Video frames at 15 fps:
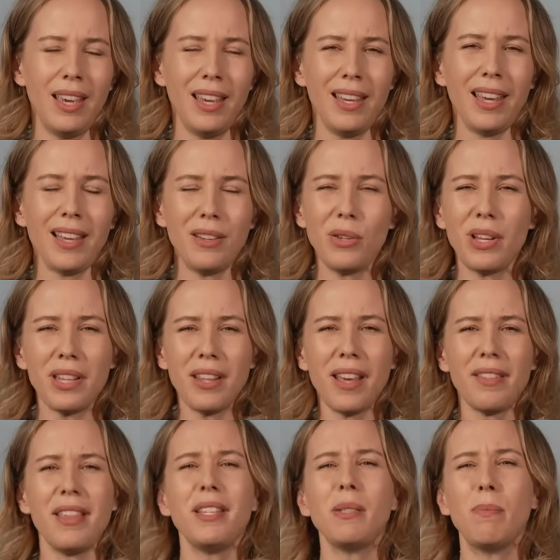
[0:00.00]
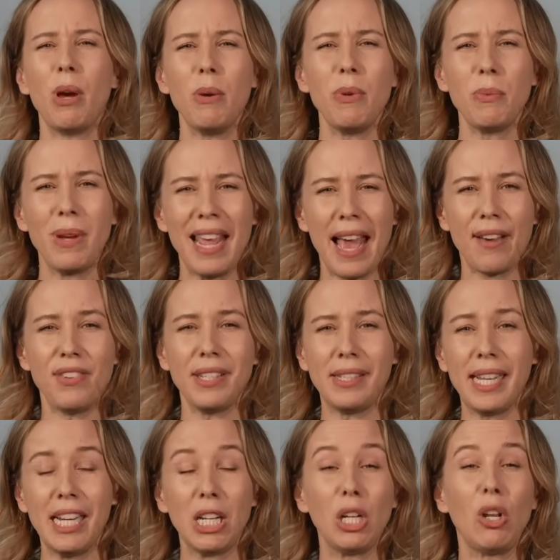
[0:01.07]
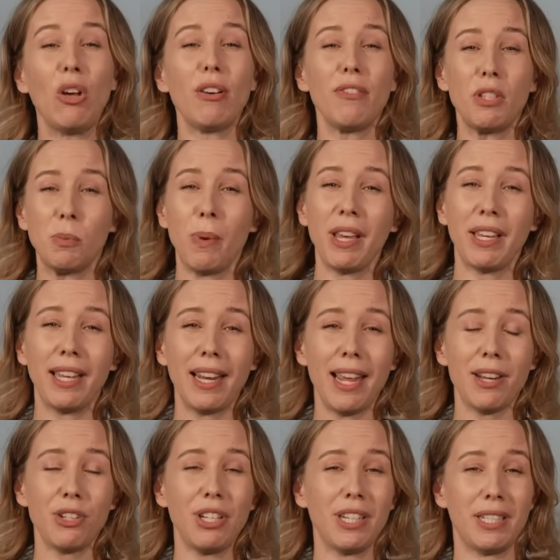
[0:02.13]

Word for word: Yeah, look, at, at, this moment, we haven't seen a lot of speculation.